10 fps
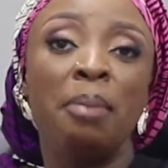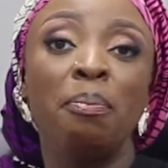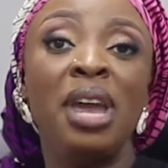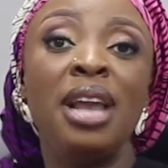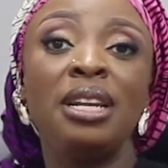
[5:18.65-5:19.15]

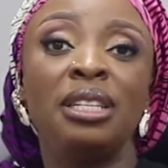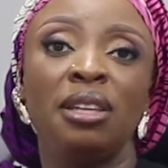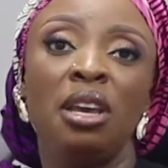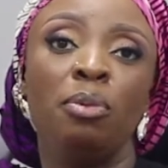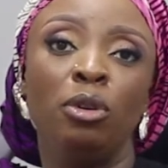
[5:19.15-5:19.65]
Being
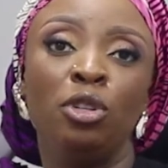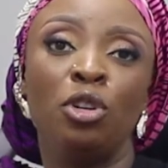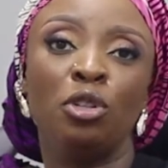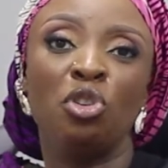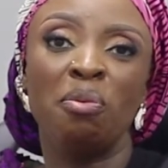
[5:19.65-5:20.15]
disabled
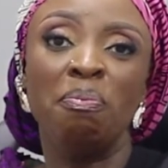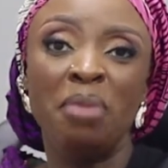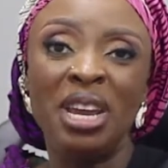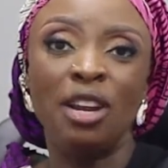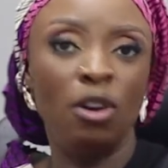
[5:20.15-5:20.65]
does not
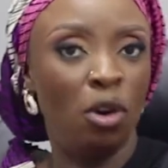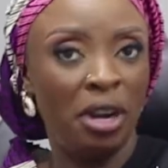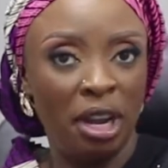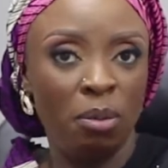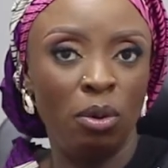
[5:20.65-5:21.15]
mean
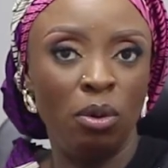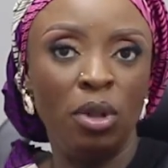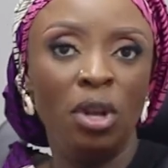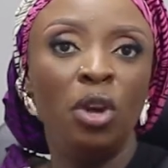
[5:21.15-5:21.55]
unable,